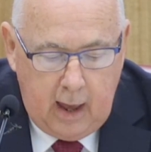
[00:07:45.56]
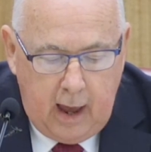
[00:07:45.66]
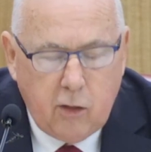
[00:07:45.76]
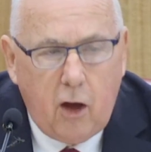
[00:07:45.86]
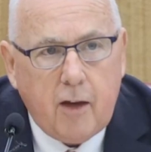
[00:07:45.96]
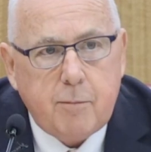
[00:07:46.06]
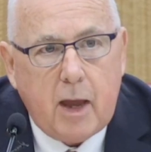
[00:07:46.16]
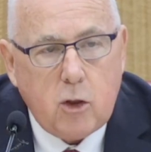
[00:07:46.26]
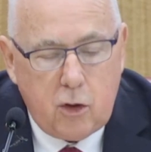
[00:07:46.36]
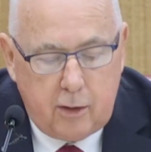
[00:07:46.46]
As I have
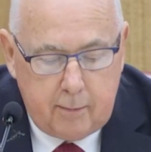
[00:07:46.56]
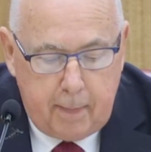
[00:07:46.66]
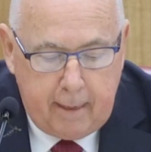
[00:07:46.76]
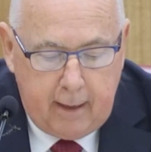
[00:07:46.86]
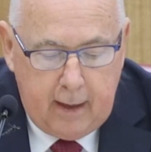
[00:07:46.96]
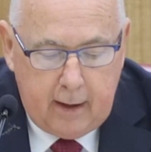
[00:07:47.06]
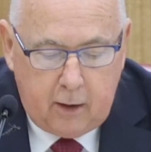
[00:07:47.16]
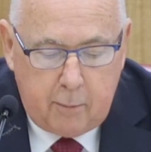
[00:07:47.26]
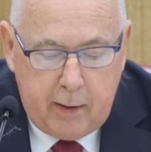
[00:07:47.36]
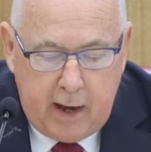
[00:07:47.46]
mentioned,
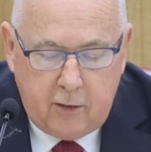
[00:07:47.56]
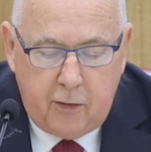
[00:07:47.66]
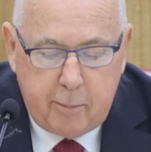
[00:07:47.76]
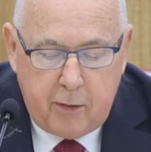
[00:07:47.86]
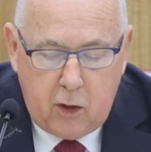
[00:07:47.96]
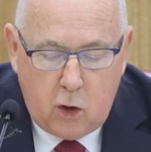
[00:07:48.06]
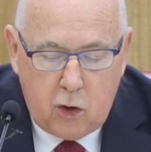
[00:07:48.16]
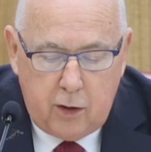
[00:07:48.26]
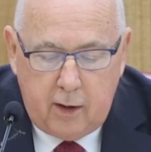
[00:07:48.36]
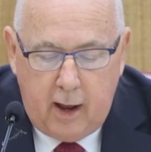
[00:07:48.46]
compared to the
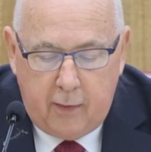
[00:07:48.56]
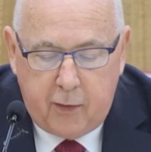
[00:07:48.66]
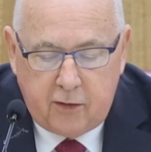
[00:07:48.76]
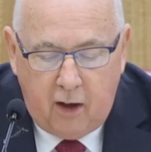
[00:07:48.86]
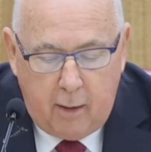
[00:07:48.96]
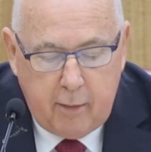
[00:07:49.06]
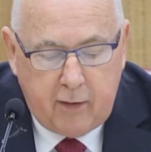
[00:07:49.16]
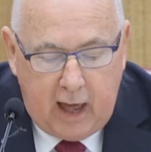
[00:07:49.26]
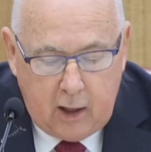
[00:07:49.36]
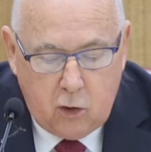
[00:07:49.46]
position at the time
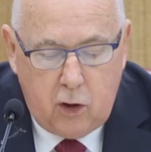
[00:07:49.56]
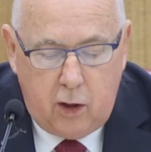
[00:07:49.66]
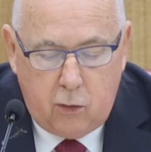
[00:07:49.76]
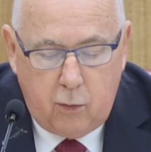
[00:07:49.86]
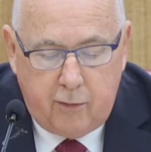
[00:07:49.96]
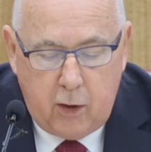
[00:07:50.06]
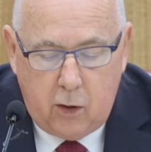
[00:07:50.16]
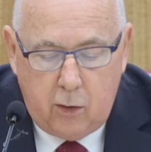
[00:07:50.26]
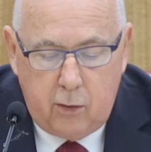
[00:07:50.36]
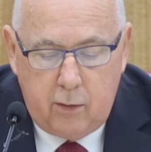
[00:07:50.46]
of last year's
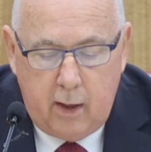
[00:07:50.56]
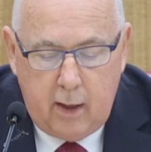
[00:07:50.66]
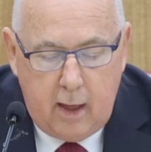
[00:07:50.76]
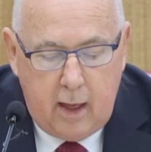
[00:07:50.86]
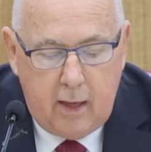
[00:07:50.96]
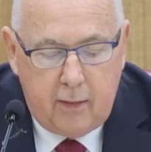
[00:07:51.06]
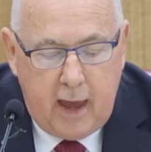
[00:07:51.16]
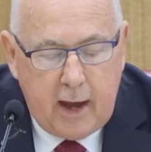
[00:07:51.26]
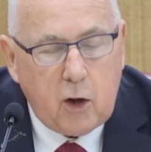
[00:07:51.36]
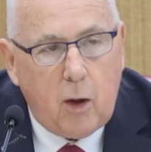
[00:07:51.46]
review,
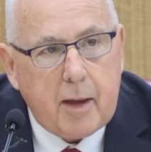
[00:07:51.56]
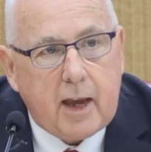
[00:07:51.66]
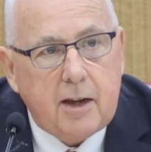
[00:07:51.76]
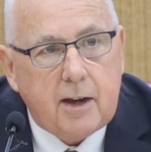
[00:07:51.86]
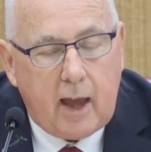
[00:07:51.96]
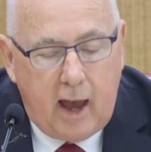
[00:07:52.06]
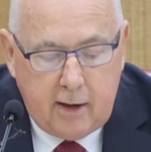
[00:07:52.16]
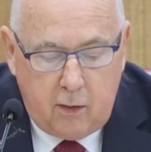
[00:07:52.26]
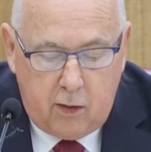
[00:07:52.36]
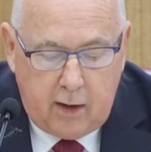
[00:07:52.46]
the economic
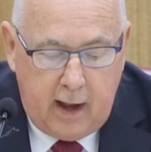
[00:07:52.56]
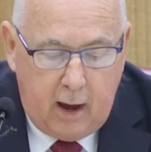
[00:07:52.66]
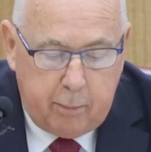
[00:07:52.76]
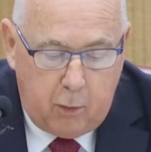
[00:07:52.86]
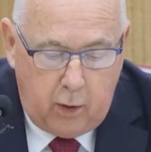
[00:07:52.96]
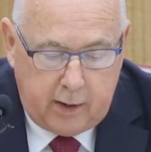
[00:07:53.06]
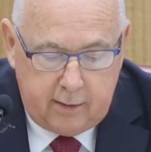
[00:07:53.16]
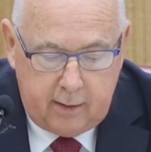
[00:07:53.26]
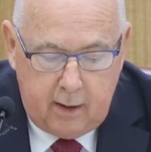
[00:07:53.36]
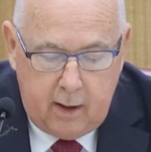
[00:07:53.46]
indicators now
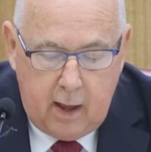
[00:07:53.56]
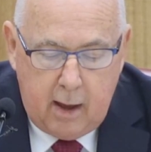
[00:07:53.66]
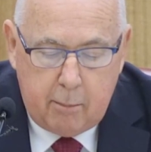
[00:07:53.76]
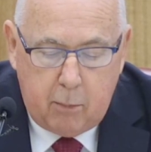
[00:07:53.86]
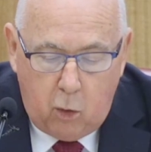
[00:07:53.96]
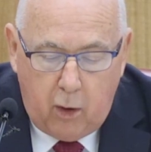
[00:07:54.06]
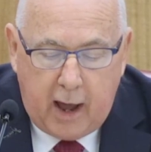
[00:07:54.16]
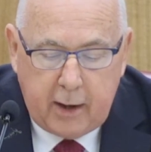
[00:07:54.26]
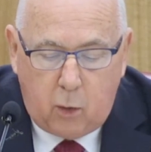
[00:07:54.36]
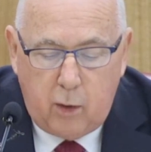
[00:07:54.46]
point more
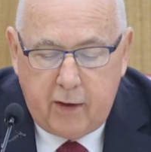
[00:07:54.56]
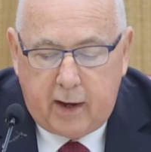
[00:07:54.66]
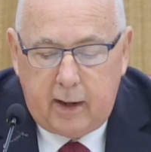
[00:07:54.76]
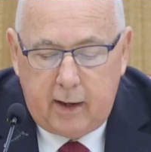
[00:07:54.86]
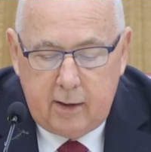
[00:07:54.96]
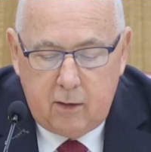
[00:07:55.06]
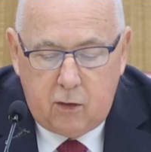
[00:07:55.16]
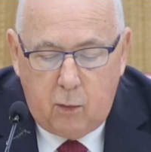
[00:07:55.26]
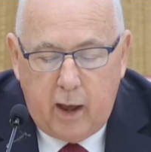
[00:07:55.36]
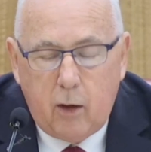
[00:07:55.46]
unequivocally
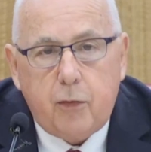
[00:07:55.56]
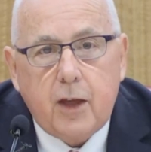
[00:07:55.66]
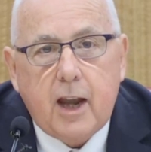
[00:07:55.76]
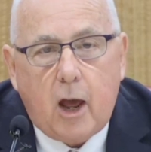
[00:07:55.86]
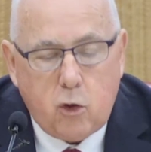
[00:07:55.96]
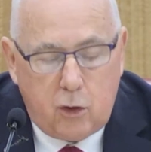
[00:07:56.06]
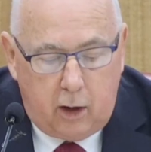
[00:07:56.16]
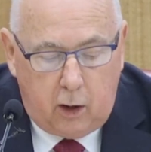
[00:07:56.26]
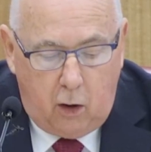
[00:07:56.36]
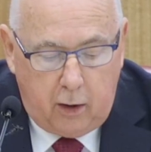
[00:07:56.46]
to a healthy national
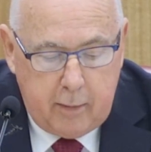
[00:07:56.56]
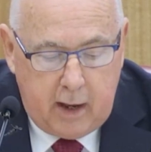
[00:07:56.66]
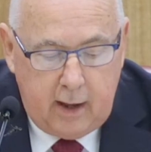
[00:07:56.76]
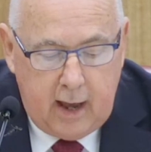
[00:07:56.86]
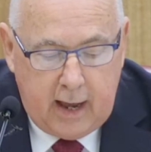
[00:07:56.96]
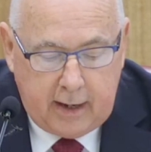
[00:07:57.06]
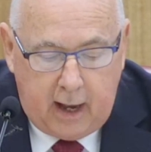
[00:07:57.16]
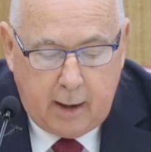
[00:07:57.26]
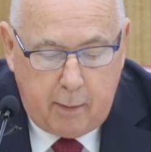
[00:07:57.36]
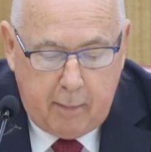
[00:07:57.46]
economy and
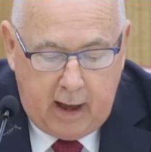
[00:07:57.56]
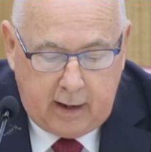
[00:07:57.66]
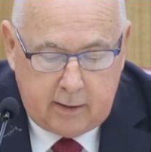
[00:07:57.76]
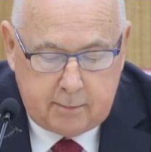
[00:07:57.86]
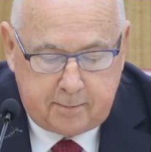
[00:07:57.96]
labour market.